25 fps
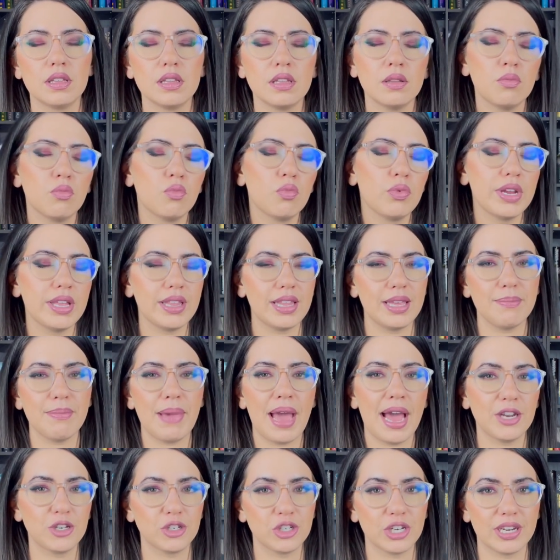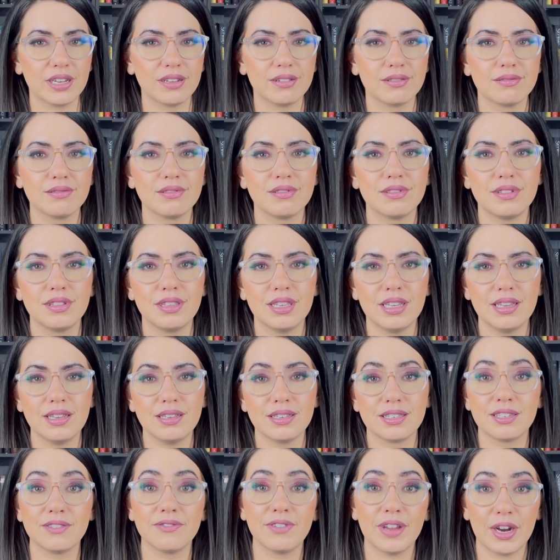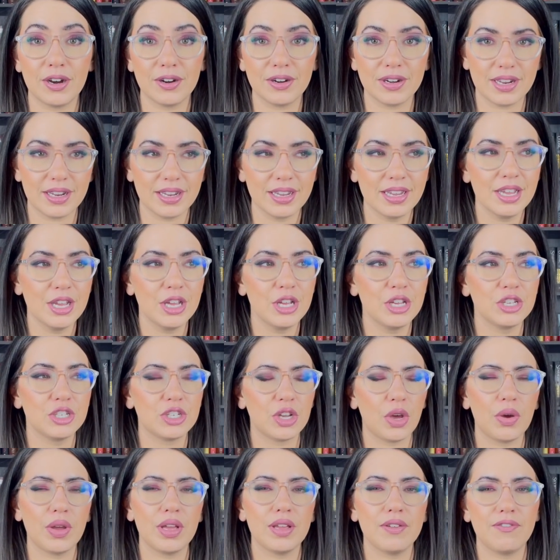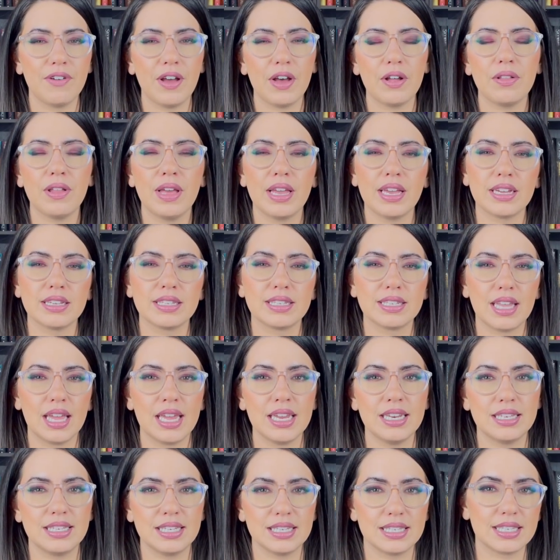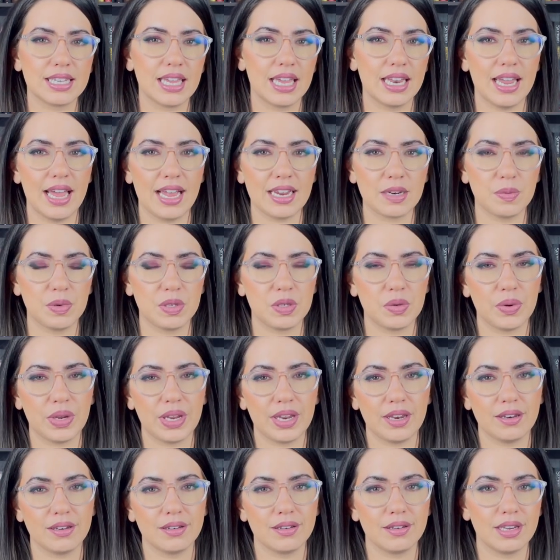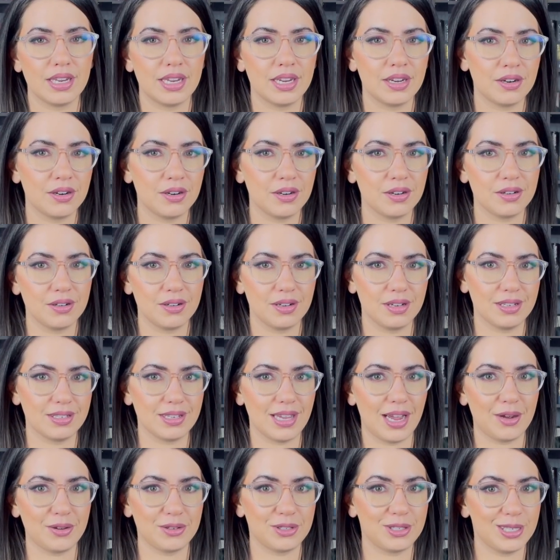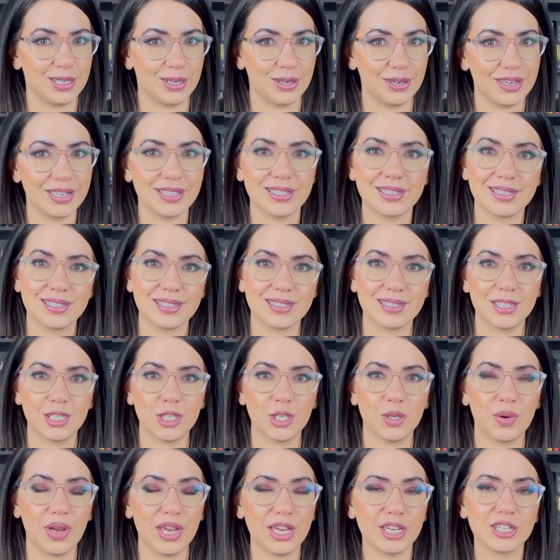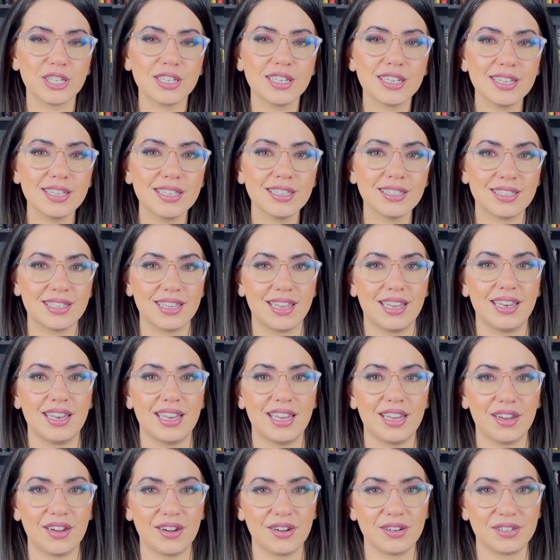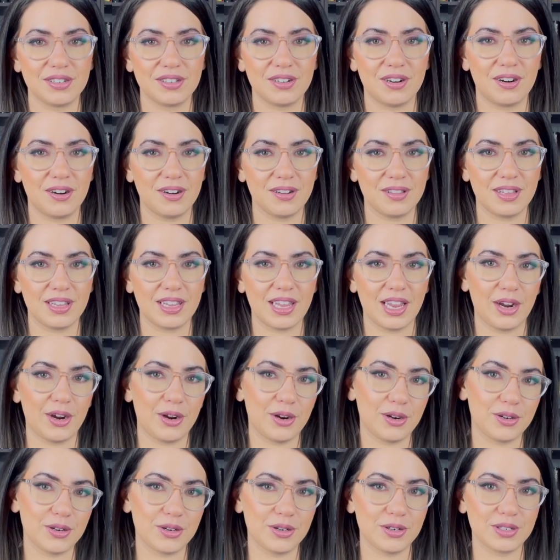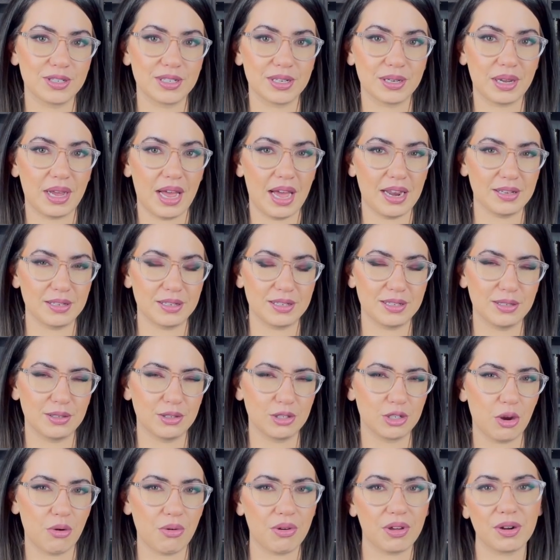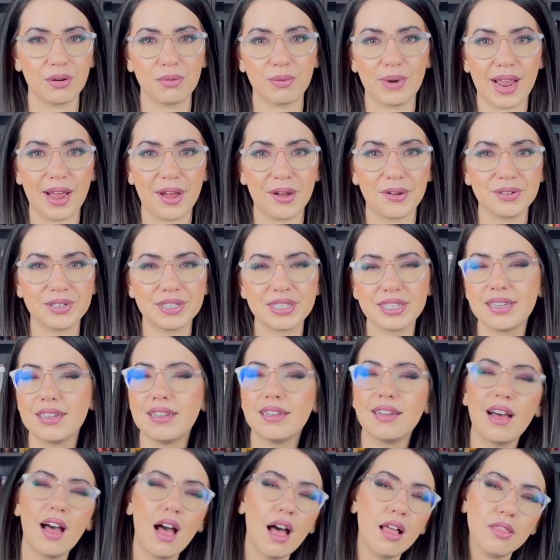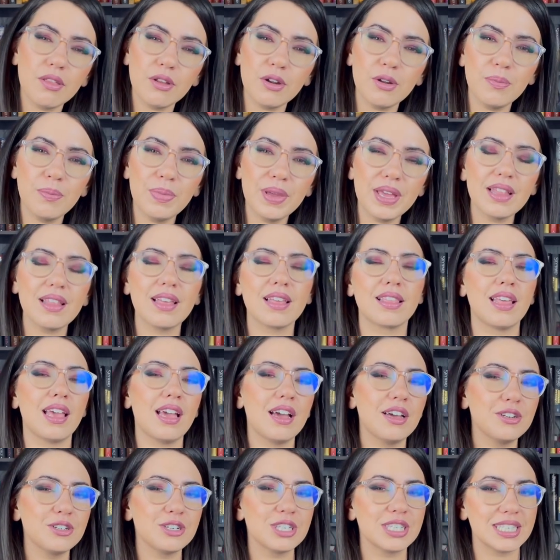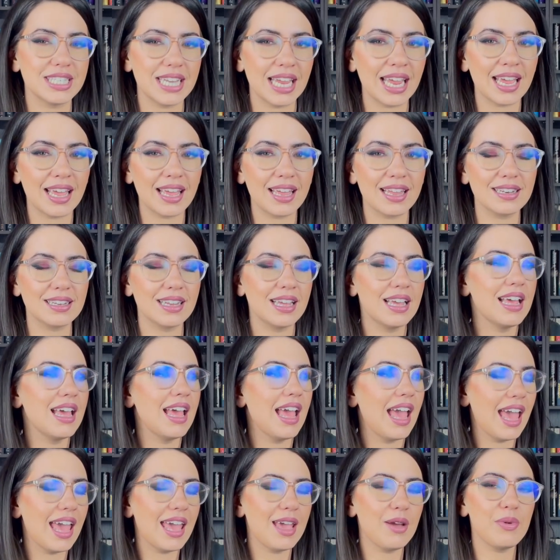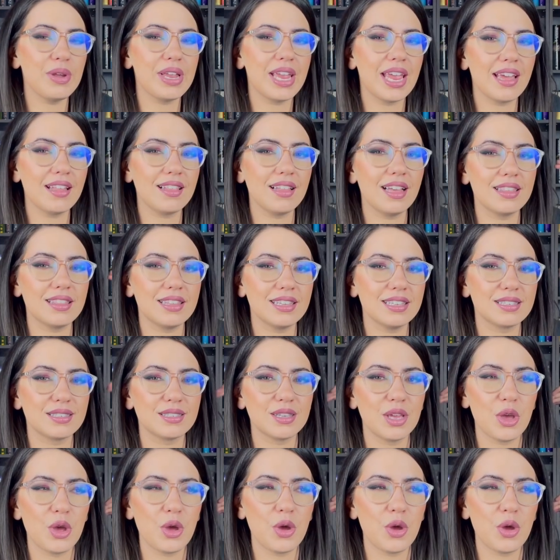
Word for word: really matching the severity. So it felt like a slight disconnect between here is how serious the situation is, and here are the characters kind of still joking around a little bit. Like they understand, hey, we can't let this